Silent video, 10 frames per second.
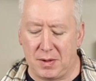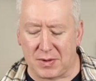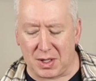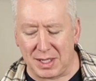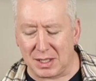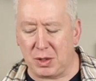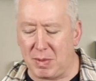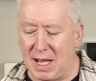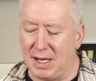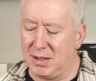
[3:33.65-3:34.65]
Overall, not too
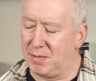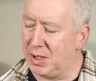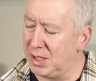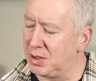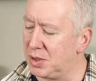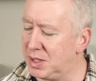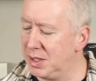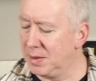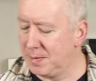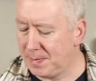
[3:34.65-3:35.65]
bad. Pretty interesting.